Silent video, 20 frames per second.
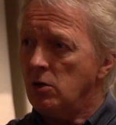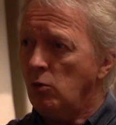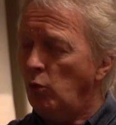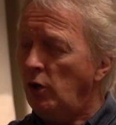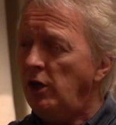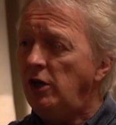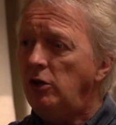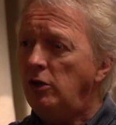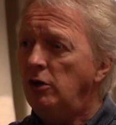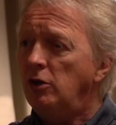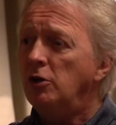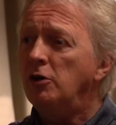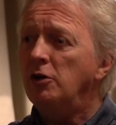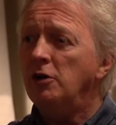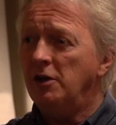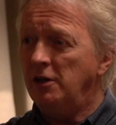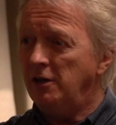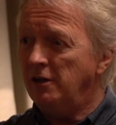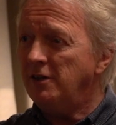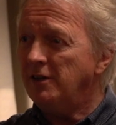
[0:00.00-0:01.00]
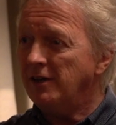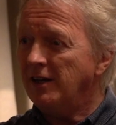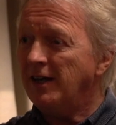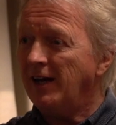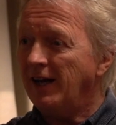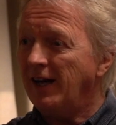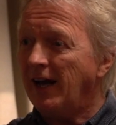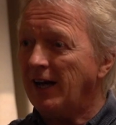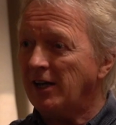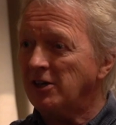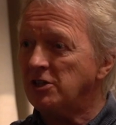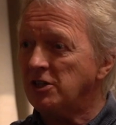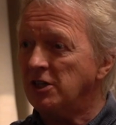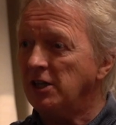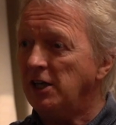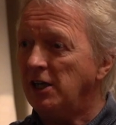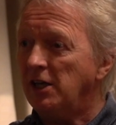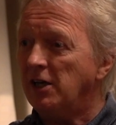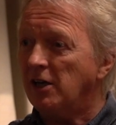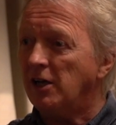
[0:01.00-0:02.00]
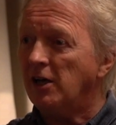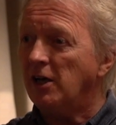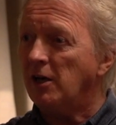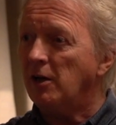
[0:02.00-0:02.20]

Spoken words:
we learn actually,